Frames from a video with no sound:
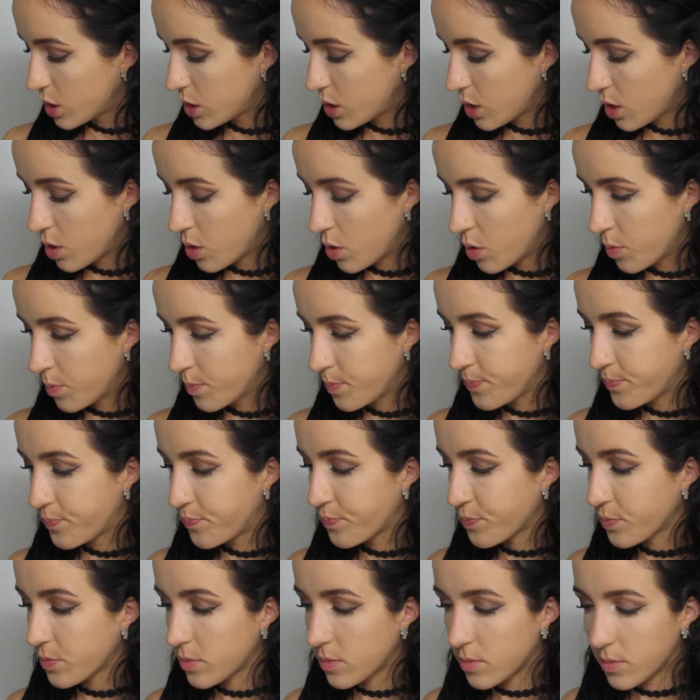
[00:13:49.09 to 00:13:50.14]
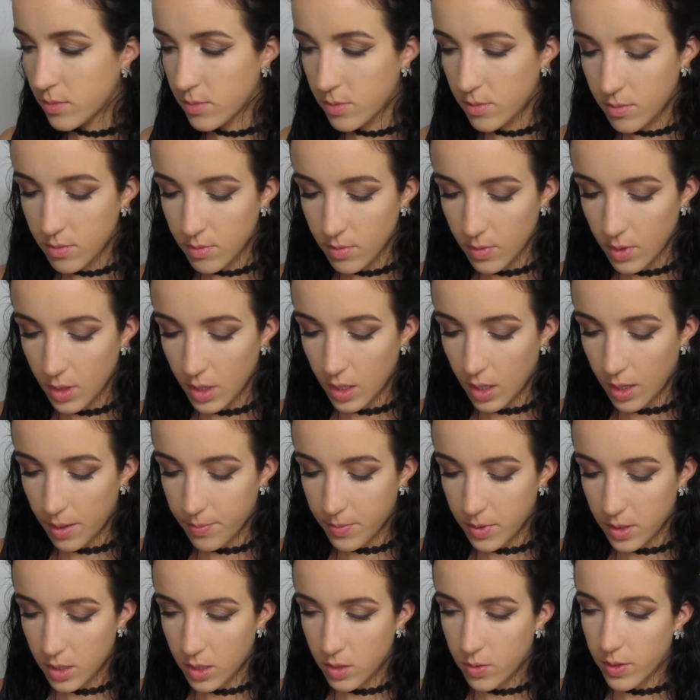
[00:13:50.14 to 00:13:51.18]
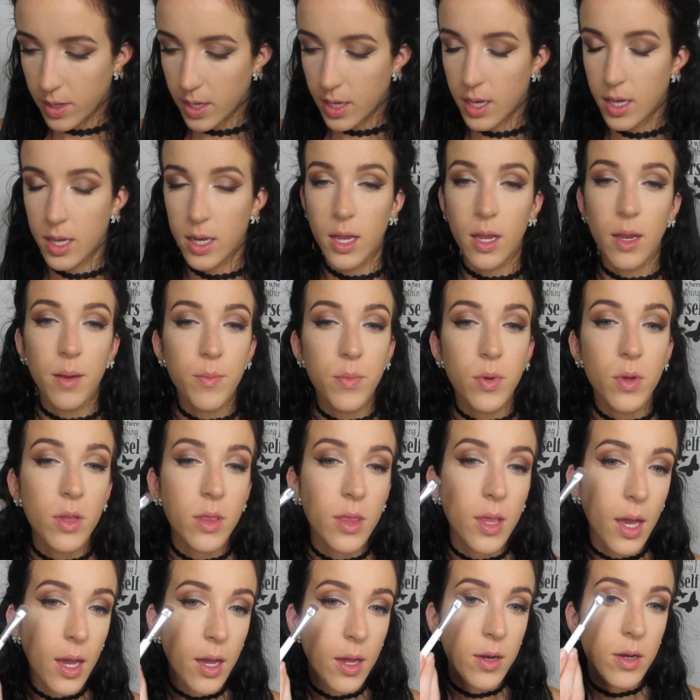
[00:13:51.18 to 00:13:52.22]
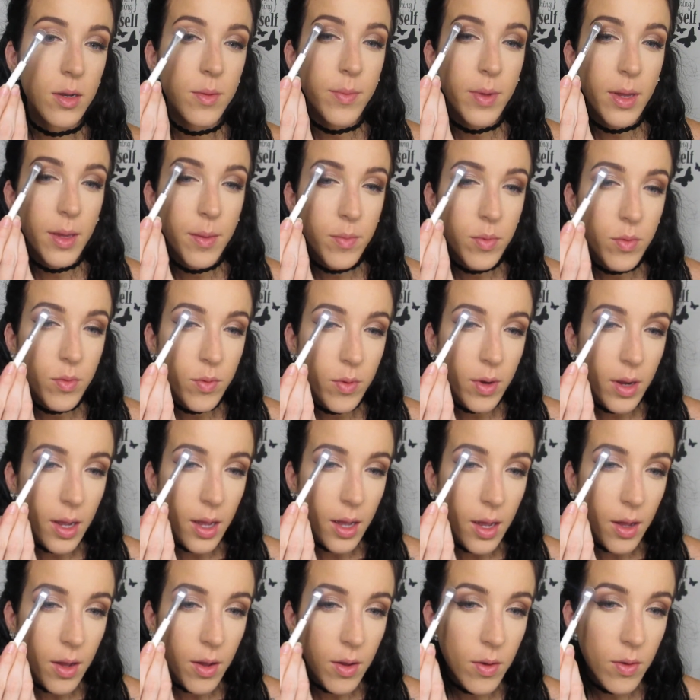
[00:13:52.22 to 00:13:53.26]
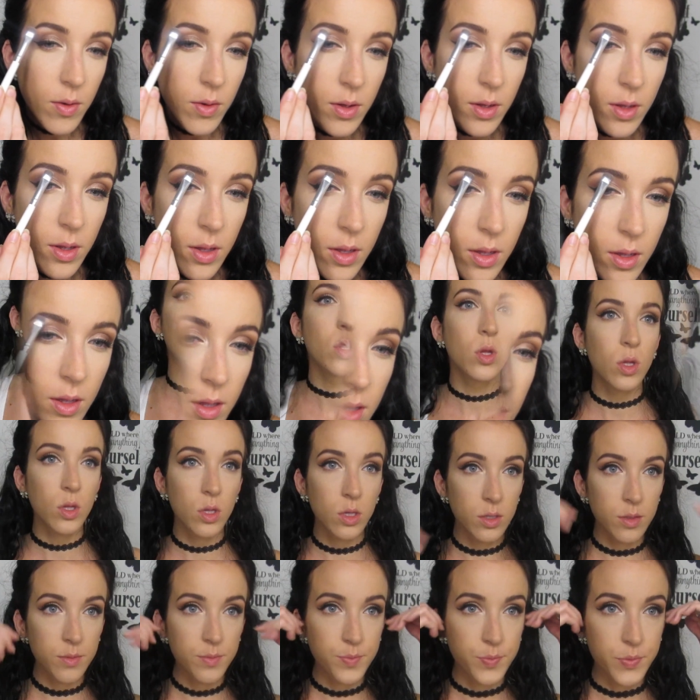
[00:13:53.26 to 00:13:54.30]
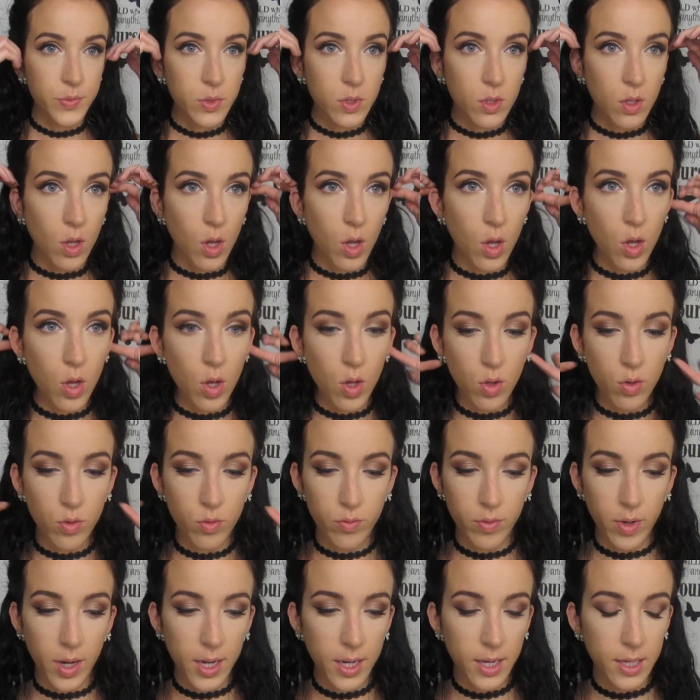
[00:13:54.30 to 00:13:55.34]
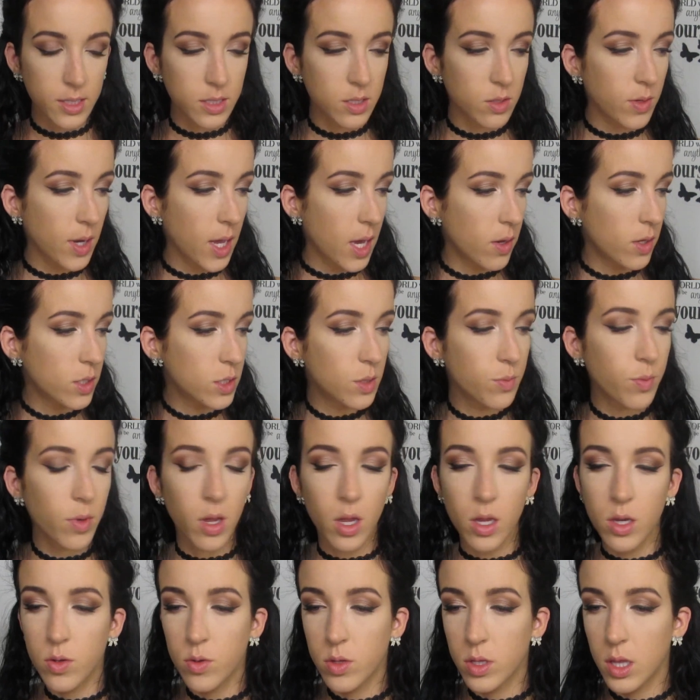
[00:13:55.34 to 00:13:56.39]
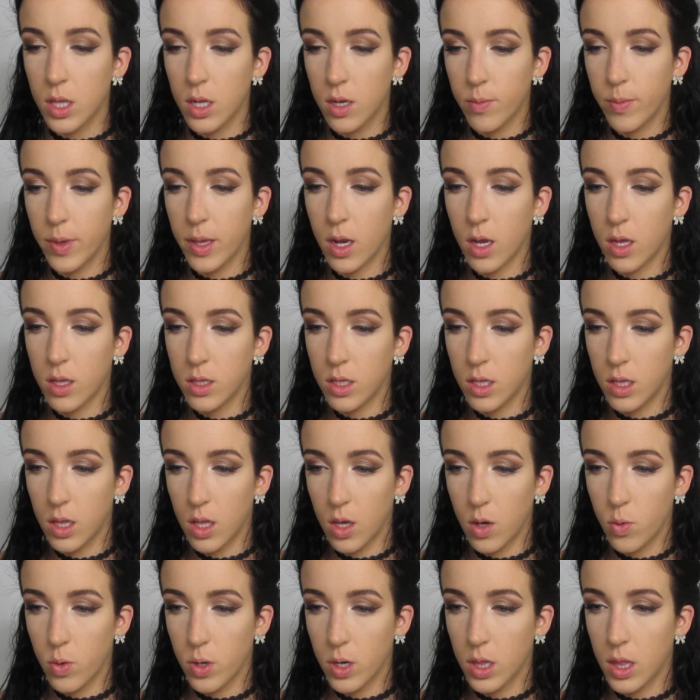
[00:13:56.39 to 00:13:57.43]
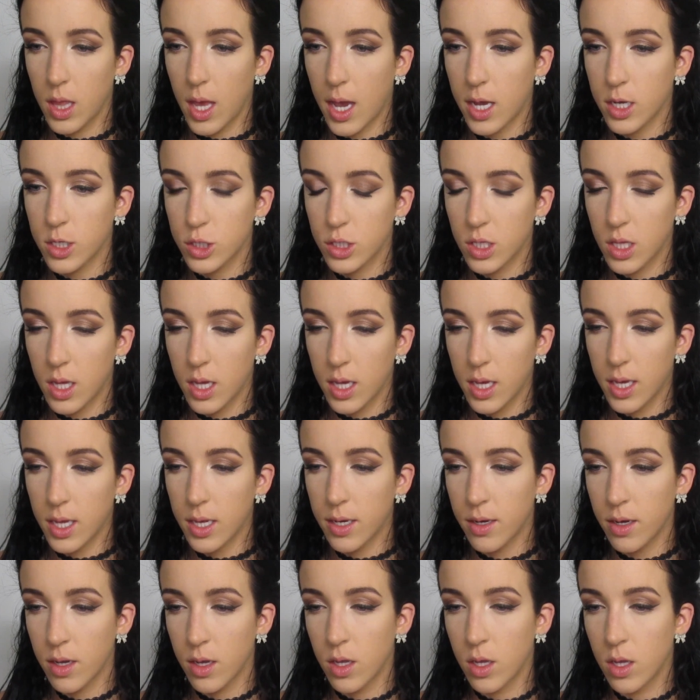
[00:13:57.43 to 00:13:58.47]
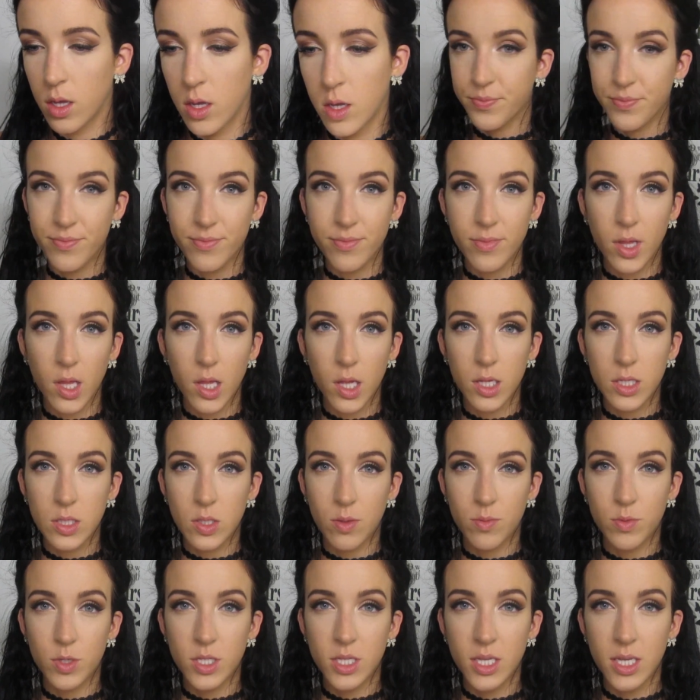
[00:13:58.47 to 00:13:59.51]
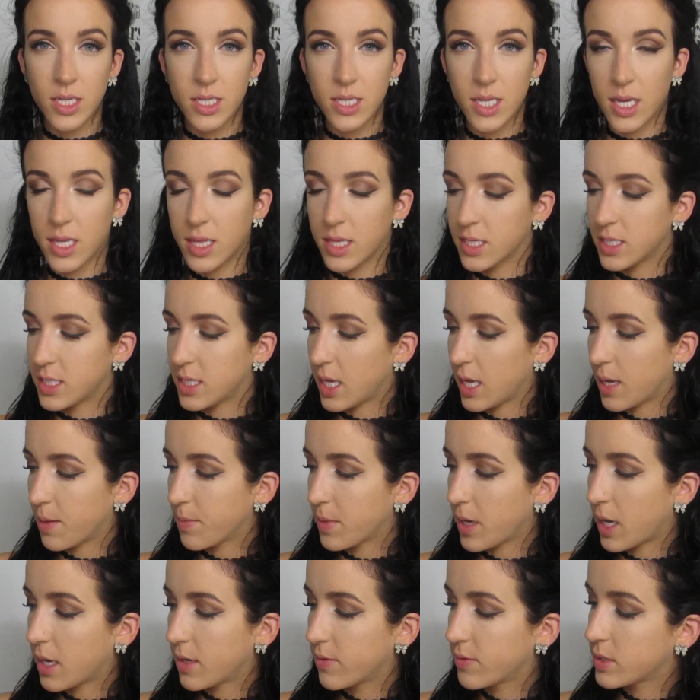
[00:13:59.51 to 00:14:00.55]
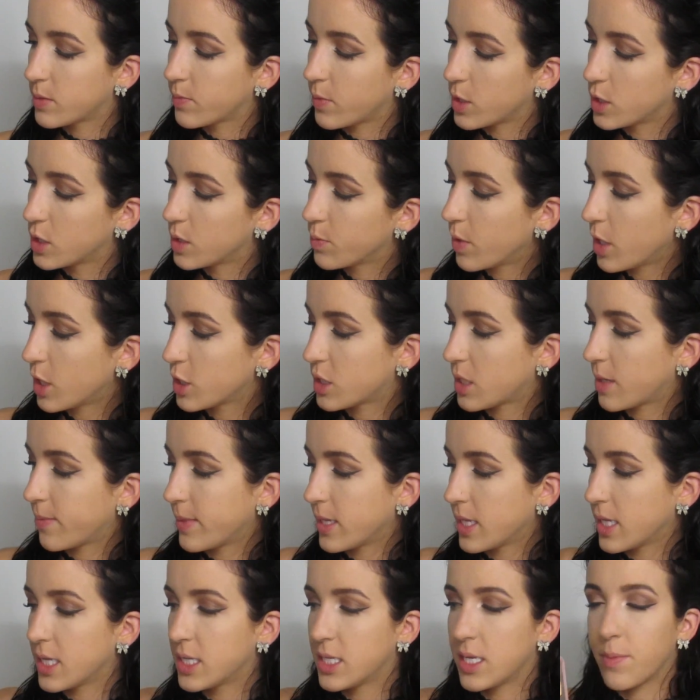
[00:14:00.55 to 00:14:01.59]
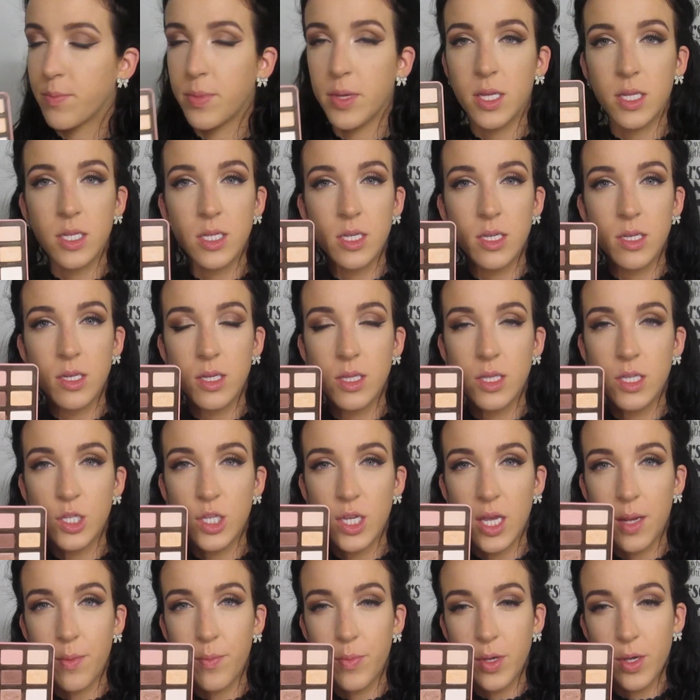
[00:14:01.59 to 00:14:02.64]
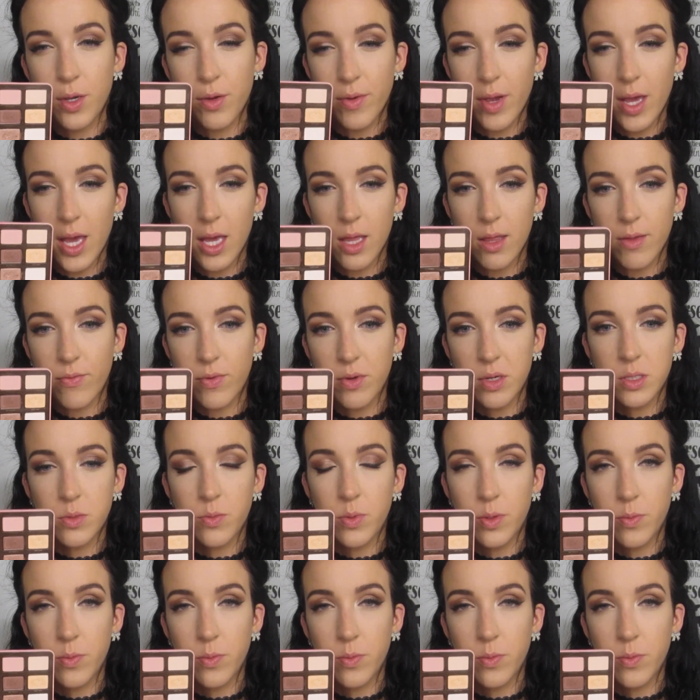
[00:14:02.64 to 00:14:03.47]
So I'm going to go ahead and put that under my brow. Alrighty, so now I should probably do a little bit on the lower lash line. So I'm just going to take the same kind of smudger brush. I'm going to dip into the shade Puree, the first